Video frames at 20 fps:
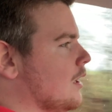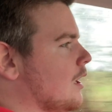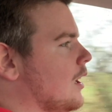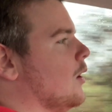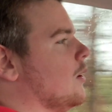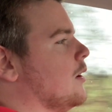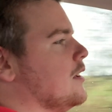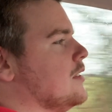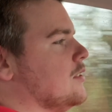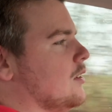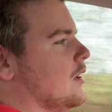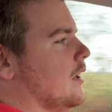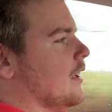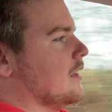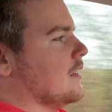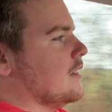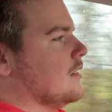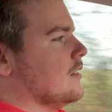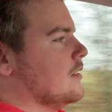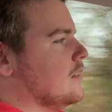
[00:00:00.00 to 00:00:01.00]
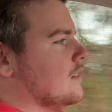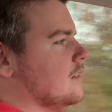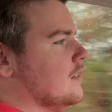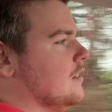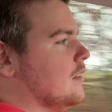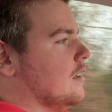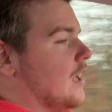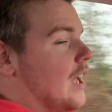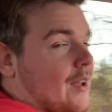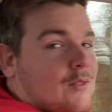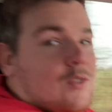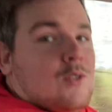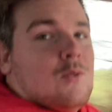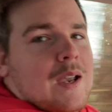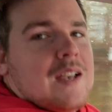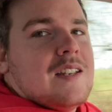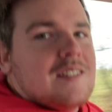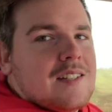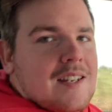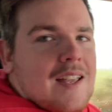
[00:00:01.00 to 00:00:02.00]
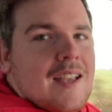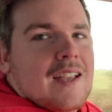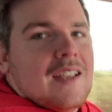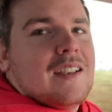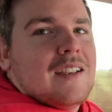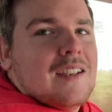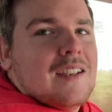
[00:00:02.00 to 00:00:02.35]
okay, so like, have you ate today?